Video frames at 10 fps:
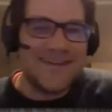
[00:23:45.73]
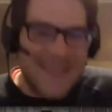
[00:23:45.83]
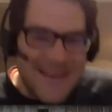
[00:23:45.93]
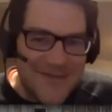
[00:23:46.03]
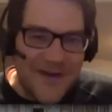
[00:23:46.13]

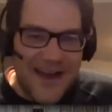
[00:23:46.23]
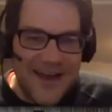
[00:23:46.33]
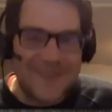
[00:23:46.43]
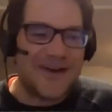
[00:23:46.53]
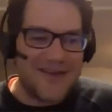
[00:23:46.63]
That's
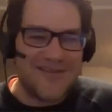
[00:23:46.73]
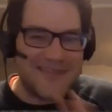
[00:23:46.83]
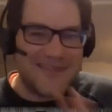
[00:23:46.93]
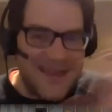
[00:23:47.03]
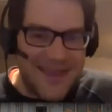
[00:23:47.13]
fine,
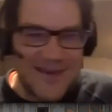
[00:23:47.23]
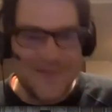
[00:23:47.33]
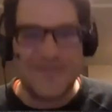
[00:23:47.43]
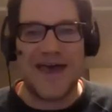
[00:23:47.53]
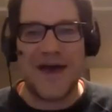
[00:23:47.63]
whatever. They
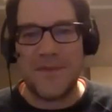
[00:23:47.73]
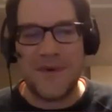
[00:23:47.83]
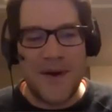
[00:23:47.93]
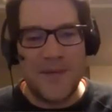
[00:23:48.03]
do them.